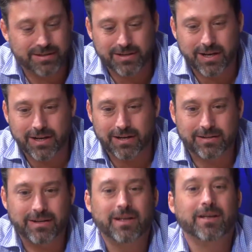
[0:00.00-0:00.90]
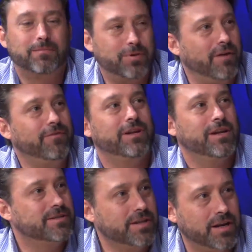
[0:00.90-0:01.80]
is needed Profit
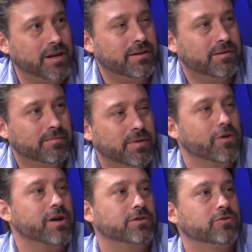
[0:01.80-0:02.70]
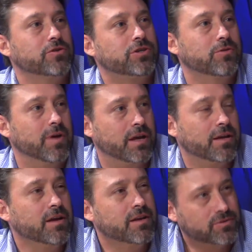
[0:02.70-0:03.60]
is needed, but on a social way.
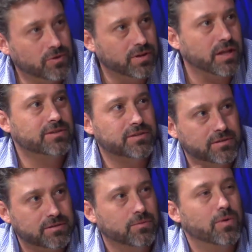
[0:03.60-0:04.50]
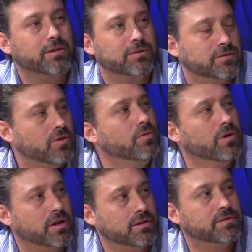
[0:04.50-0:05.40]
So that's what
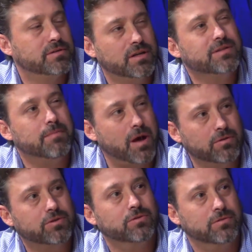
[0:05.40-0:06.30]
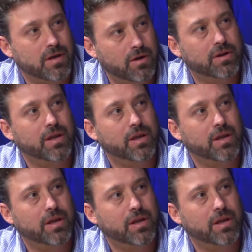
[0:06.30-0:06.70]
co-working is, is about too. How